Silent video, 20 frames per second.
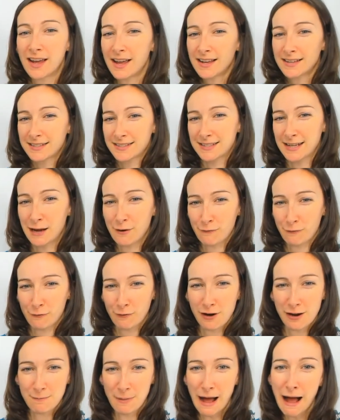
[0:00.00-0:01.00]

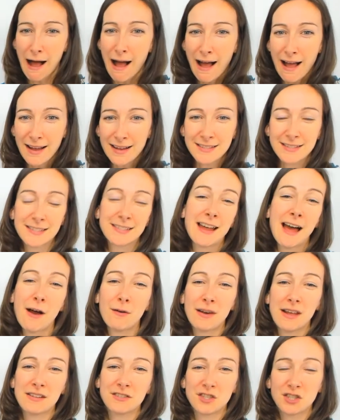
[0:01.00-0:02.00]
savoury pies. Now
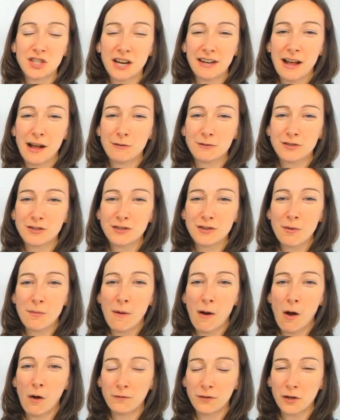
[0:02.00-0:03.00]
let's check out some
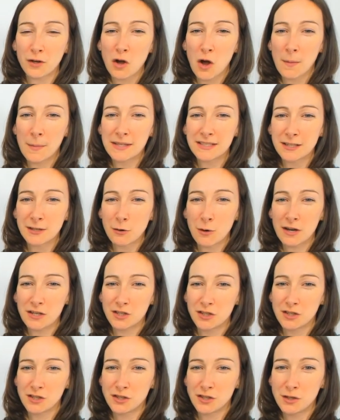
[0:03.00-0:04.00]
of the comments and
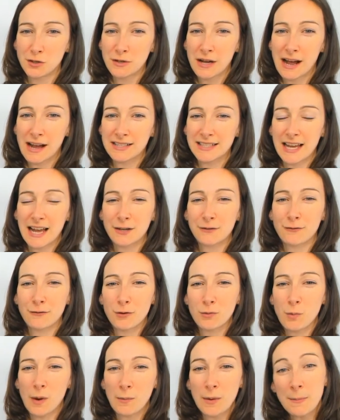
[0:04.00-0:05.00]
questions you guys had
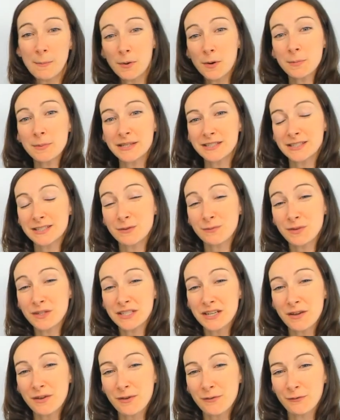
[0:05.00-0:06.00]
from when we published the
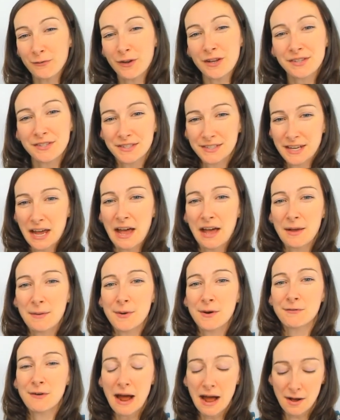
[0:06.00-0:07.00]
video the first time
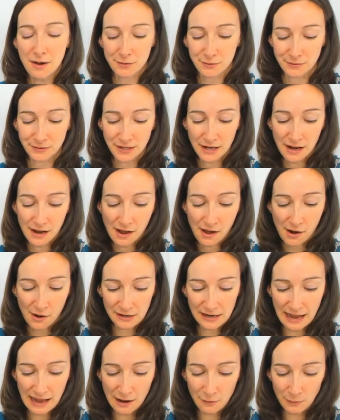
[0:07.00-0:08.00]
around.
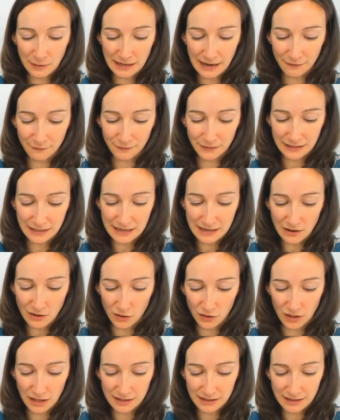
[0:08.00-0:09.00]
Okay, we have
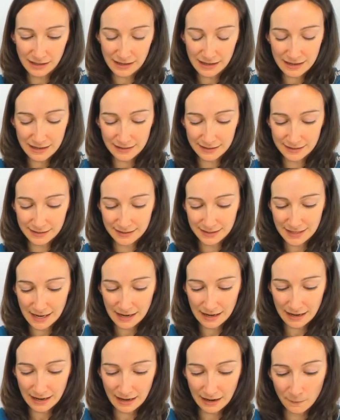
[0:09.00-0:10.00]
Leon Ian
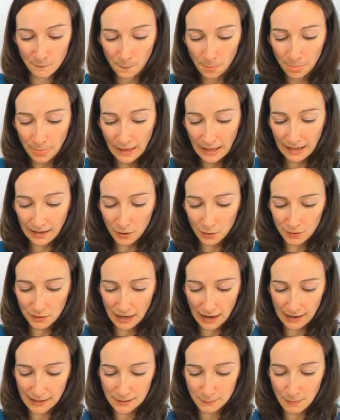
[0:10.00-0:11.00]
saying, "Hello
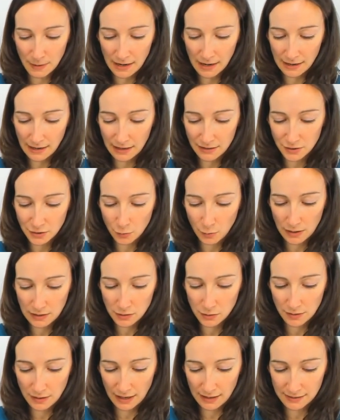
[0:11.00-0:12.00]
guys, may I ask when
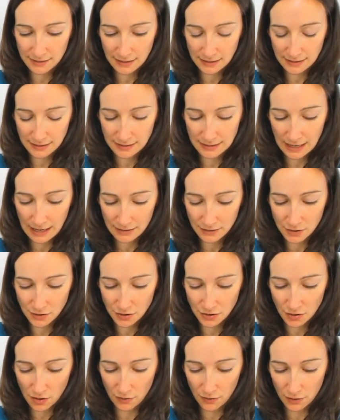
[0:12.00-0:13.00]
you guys start to
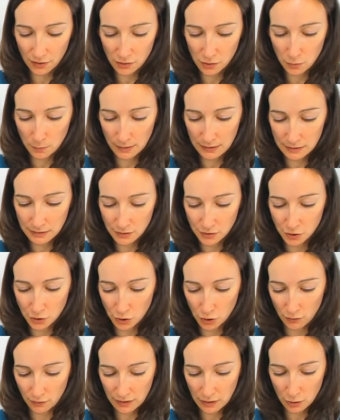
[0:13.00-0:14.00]
saw the lupins
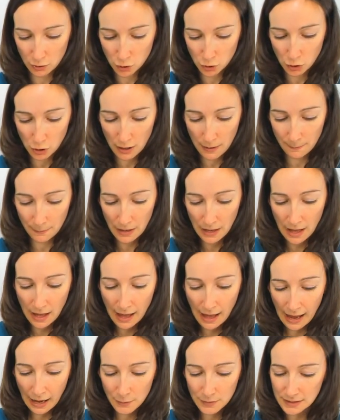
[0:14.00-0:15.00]
during your trip?
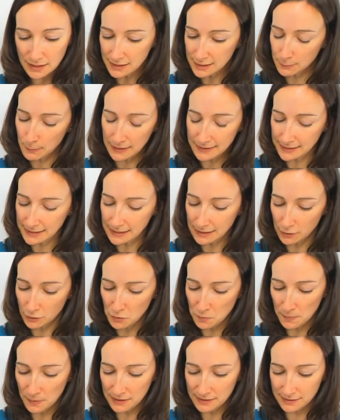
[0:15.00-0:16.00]
I was expecting
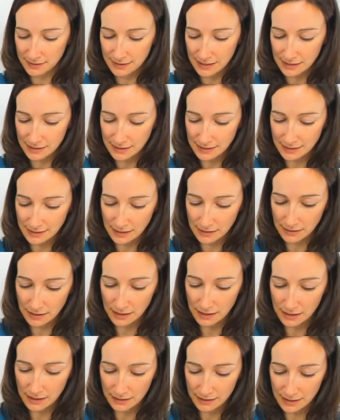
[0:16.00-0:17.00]
lupins
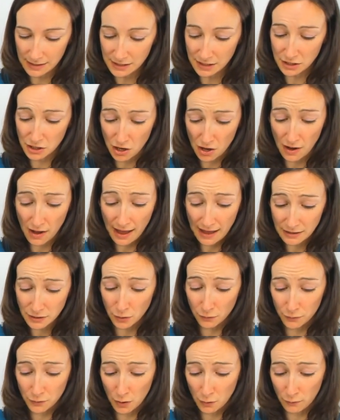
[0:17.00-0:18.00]
this year, end
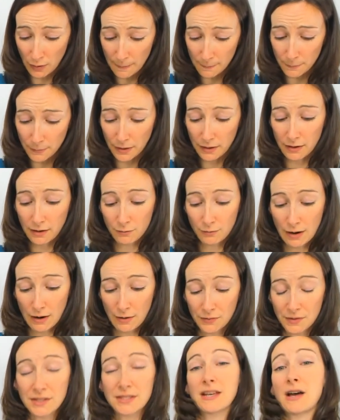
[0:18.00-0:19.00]
of November,
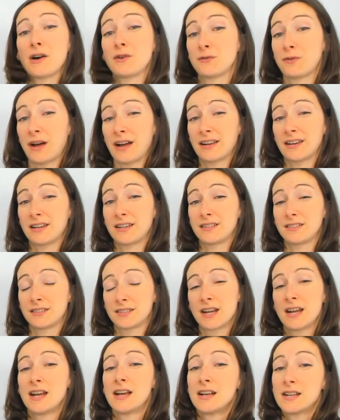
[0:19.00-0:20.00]
around the South Island.
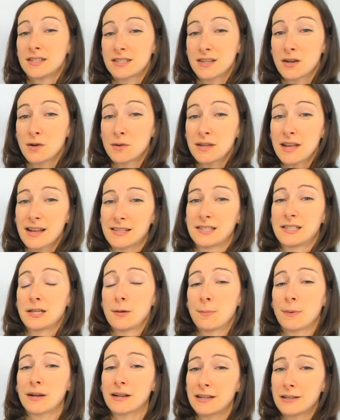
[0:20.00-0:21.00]
So yes,
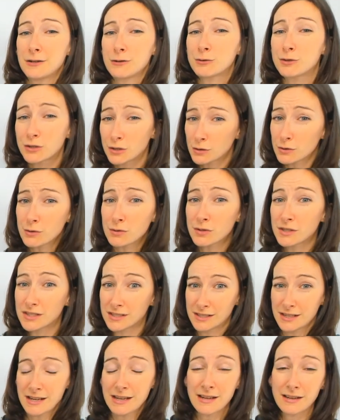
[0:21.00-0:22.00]
typically you do
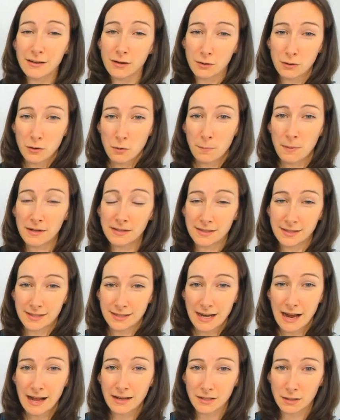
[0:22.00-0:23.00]
see lupins
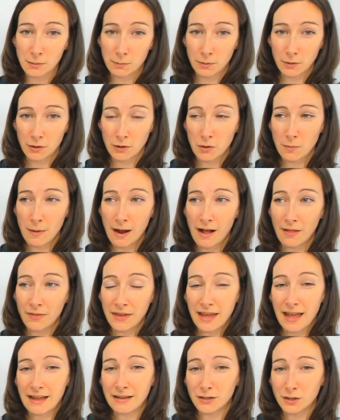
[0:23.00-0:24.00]
start to bloom at
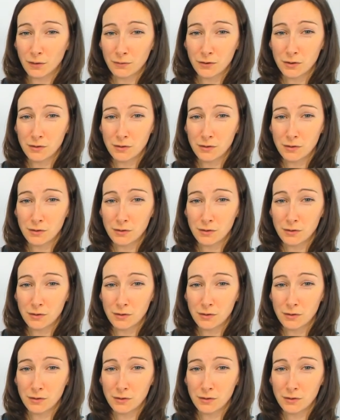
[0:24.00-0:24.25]
the end of